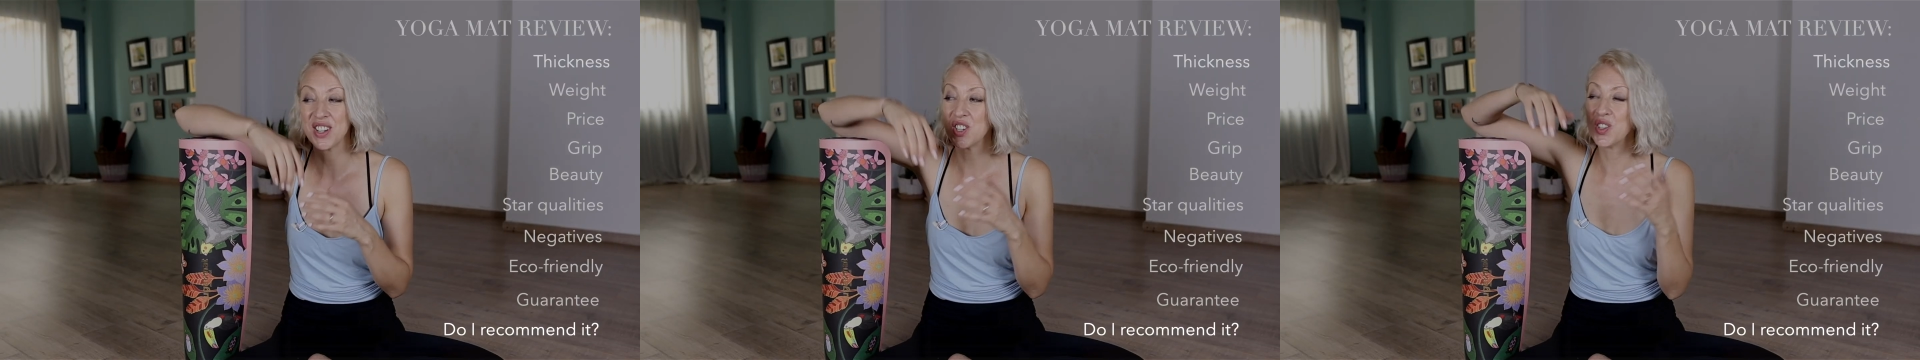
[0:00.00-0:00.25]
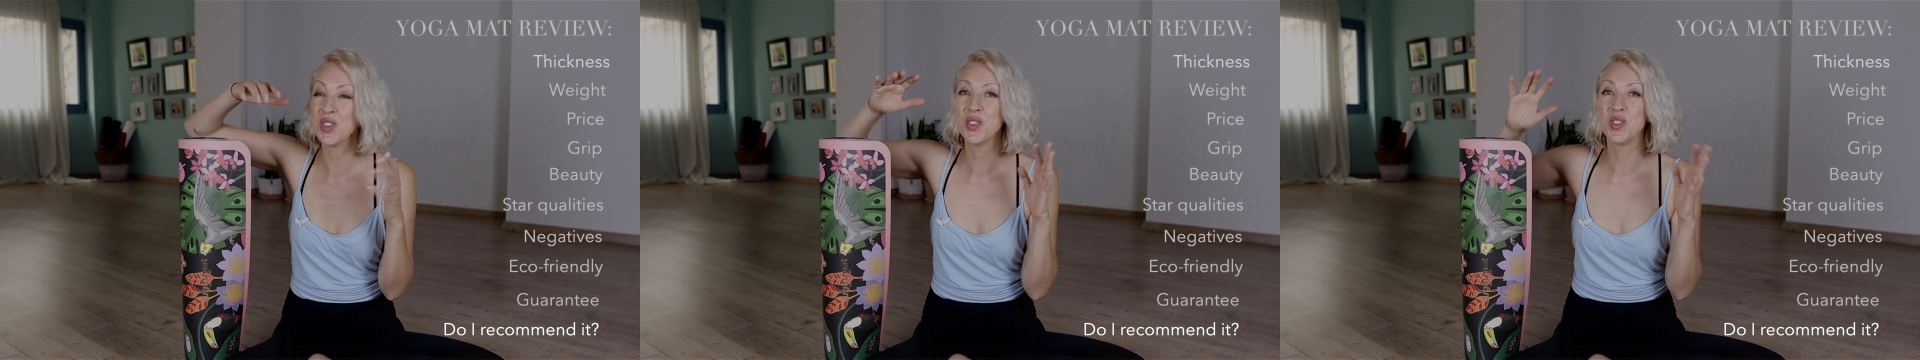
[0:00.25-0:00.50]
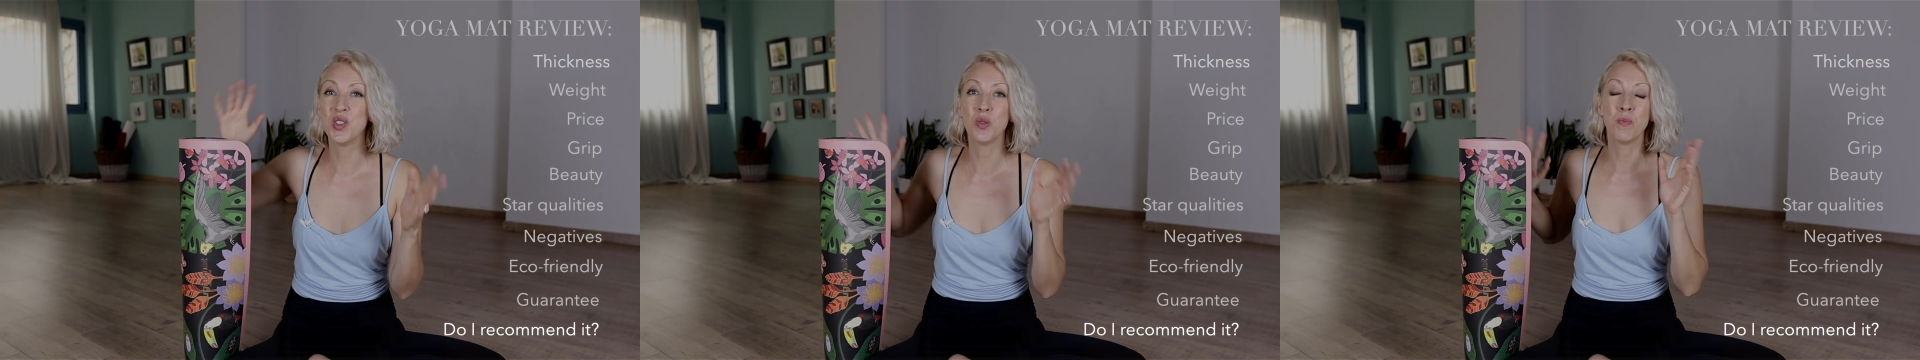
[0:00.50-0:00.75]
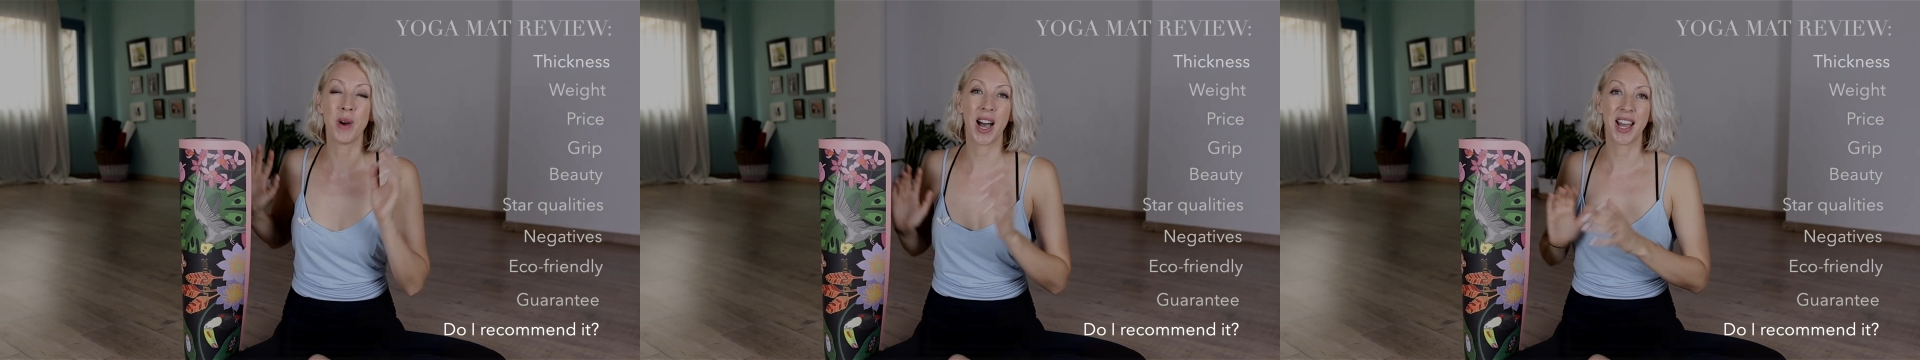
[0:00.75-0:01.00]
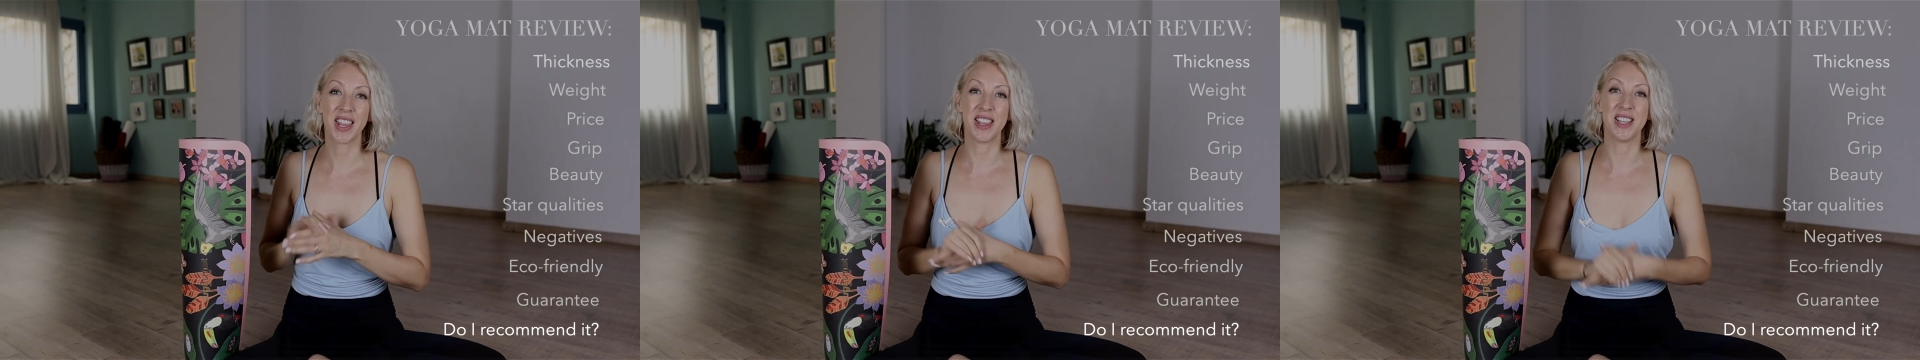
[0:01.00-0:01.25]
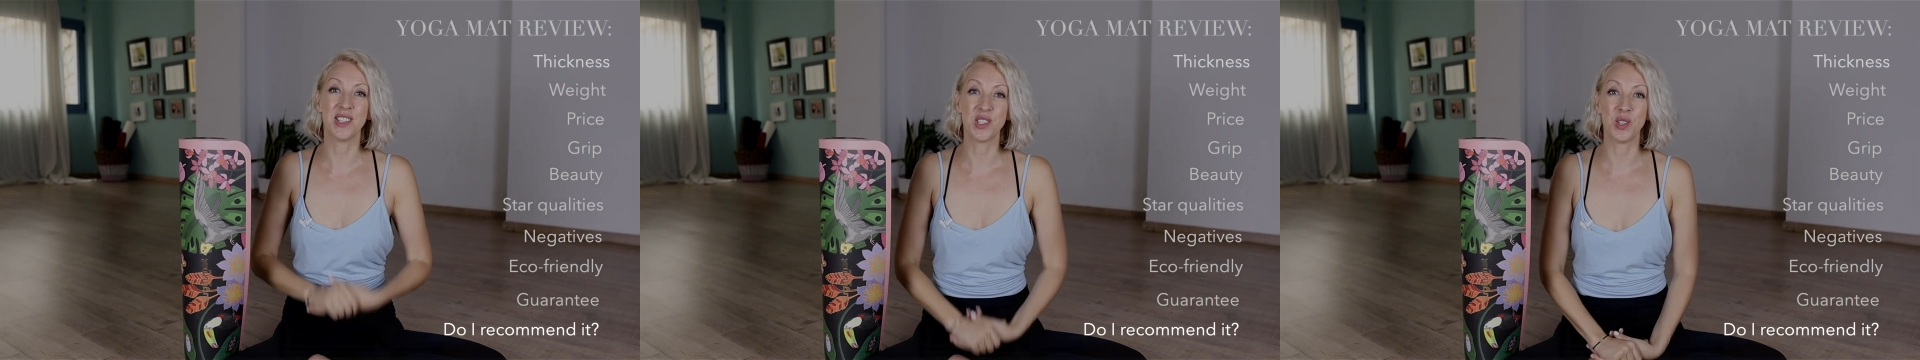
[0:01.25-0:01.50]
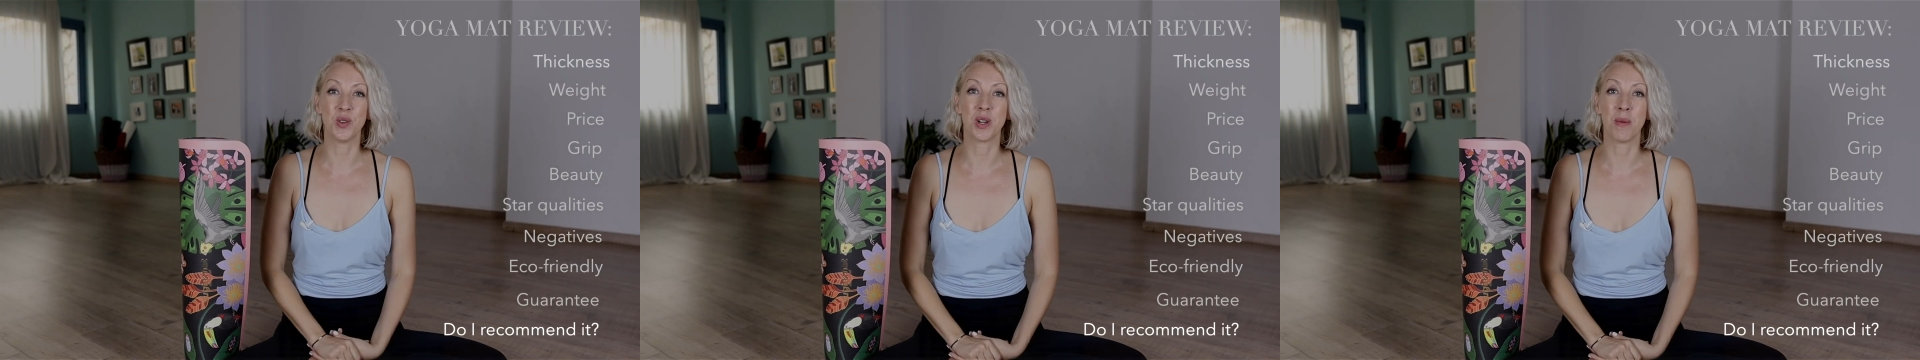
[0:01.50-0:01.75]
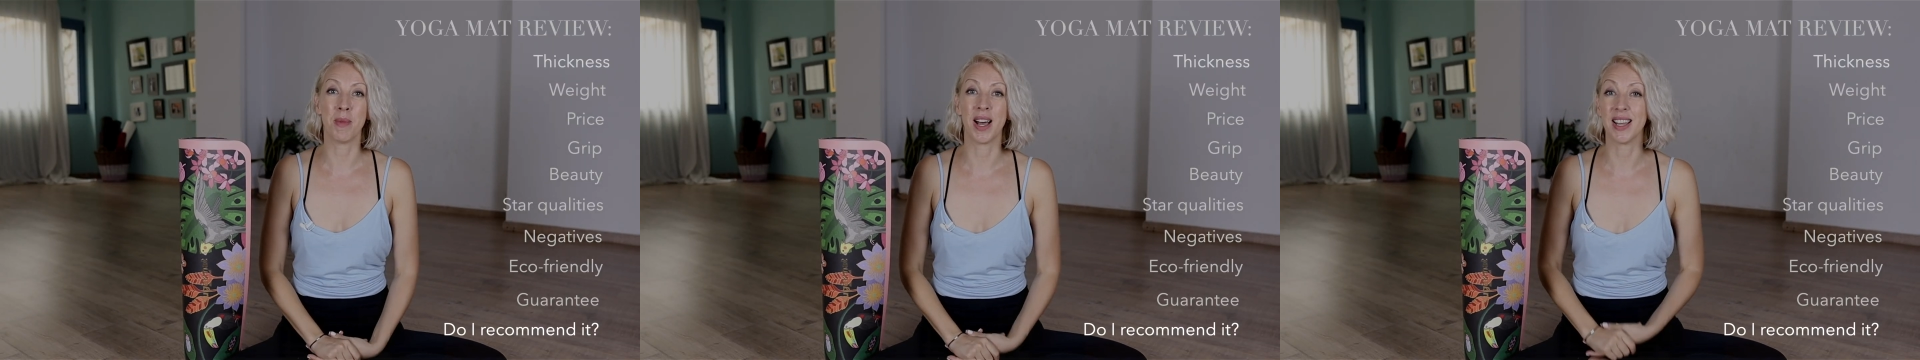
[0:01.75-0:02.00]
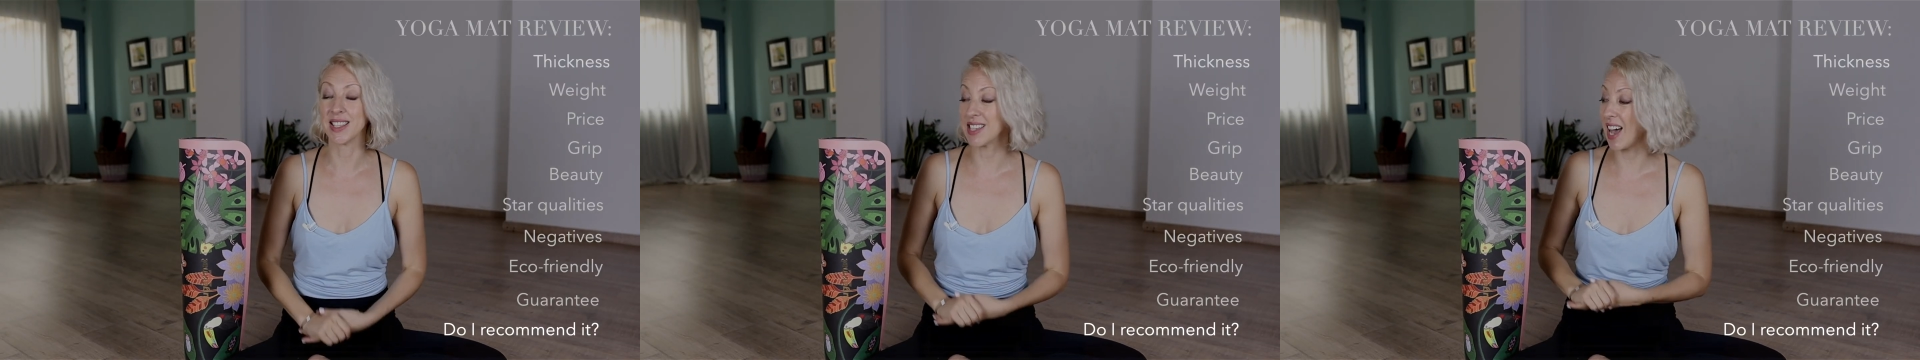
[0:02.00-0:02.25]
Should you buy this yoga mat?